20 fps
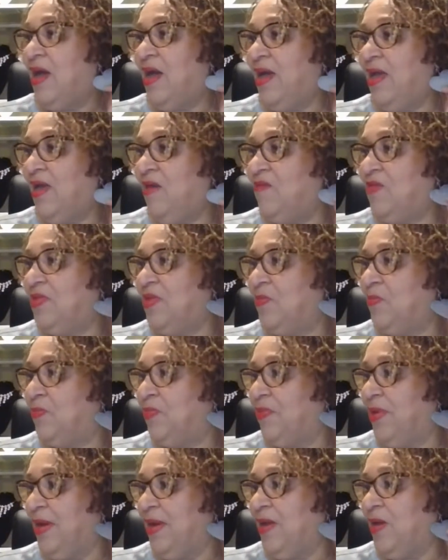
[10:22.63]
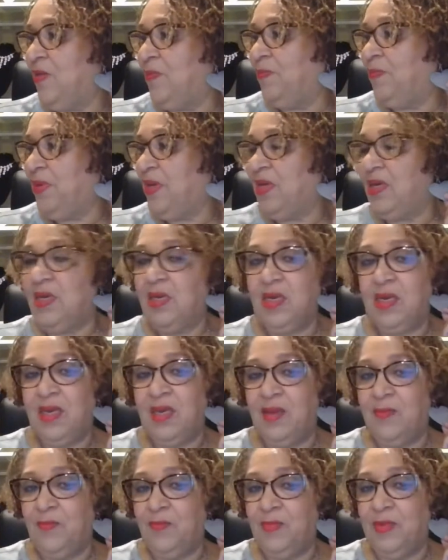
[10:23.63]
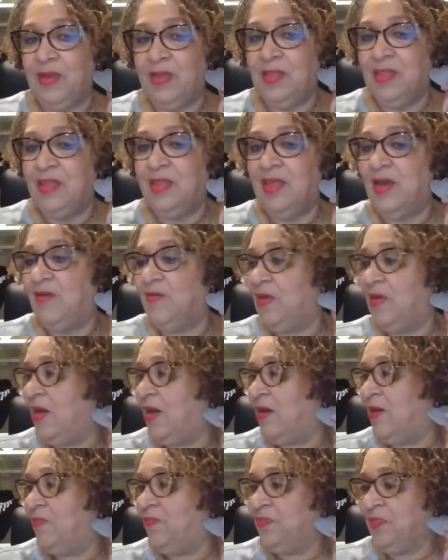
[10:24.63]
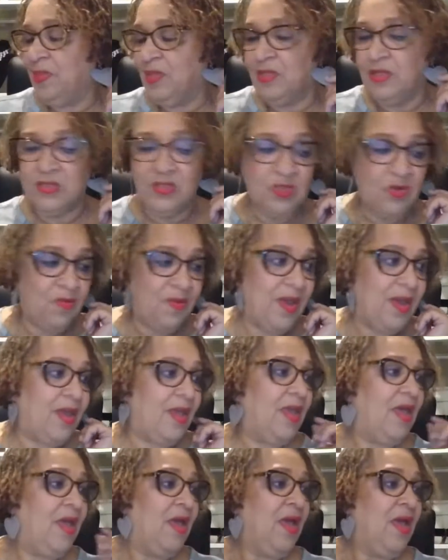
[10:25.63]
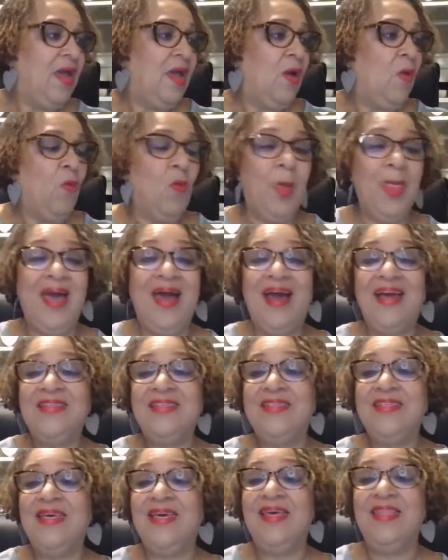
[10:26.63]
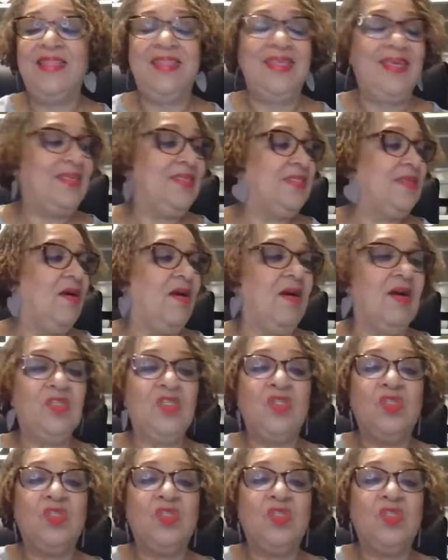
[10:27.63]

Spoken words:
I have it in brown, pink, and this gray. When I say these are